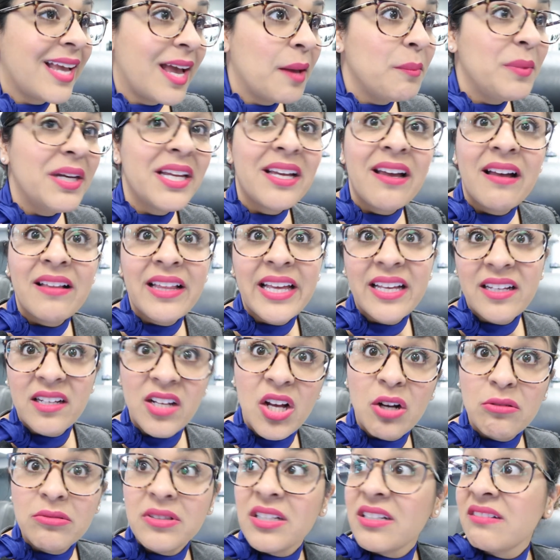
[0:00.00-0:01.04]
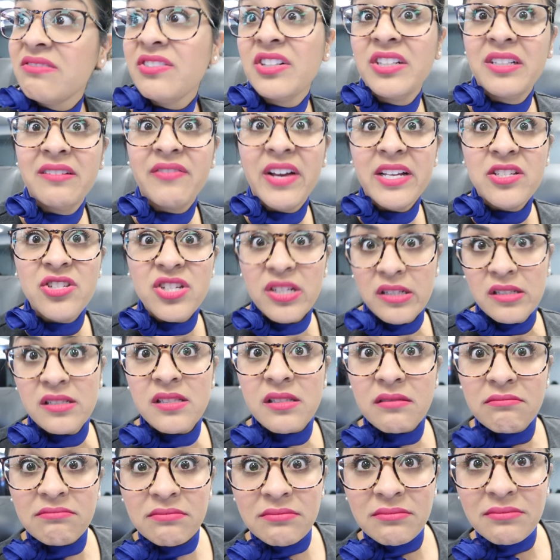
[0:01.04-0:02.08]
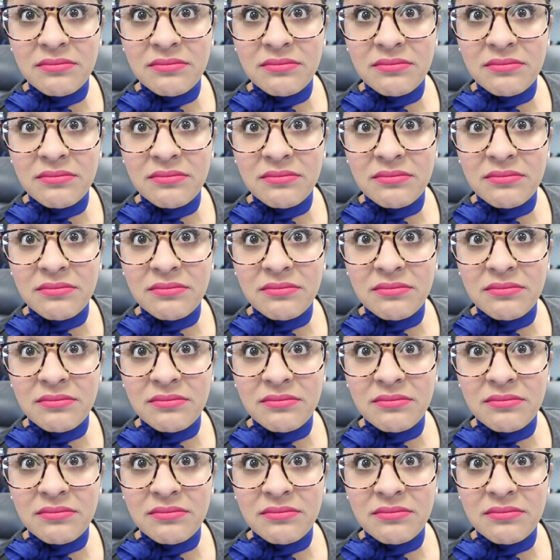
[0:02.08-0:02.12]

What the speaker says: I'm gonna go look for adventures.